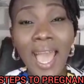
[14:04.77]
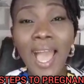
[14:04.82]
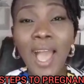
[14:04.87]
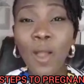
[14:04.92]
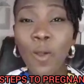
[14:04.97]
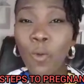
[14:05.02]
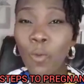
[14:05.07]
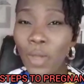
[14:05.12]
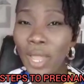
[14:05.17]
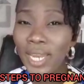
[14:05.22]

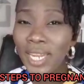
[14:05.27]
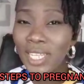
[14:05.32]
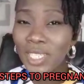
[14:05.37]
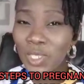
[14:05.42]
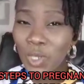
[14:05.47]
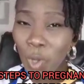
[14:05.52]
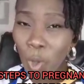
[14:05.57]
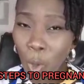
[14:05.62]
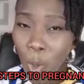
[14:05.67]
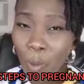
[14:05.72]
And when
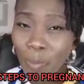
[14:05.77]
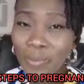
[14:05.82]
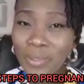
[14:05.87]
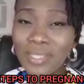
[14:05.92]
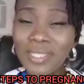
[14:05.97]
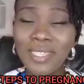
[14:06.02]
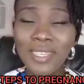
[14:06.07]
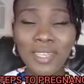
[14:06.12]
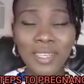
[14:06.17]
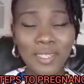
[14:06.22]
it
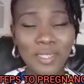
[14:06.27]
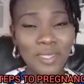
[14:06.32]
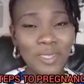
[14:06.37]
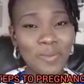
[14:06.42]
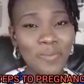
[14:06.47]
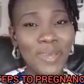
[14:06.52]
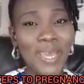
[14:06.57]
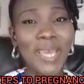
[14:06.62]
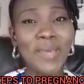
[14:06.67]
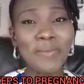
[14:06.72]
comes,
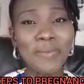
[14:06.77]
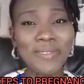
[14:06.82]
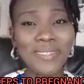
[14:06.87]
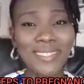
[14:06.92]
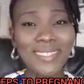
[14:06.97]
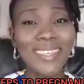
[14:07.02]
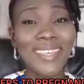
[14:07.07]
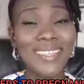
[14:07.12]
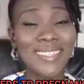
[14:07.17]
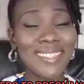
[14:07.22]
the Bible
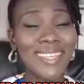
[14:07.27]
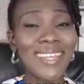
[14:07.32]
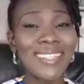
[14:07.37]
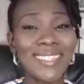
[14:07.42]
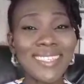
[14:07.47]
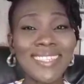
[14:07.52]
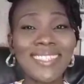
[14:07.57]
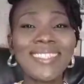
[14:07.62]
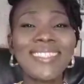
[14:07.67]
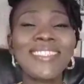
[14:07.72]
says
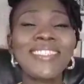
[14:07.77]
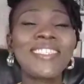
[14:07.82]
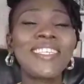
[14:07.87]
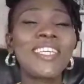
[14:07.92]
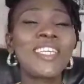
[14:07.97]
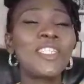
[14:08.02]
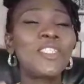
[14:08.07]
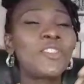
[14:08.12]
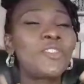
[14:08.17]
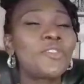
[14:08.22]
that it is
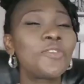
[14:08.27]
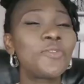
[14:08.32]
a